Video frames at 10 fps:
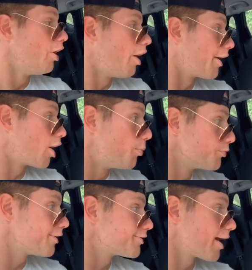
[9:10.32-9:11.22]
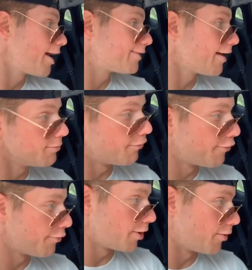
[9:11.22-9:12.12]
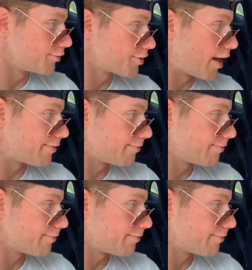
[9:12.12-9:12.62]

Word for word: All right, couple things I gotta tell you before we go inside.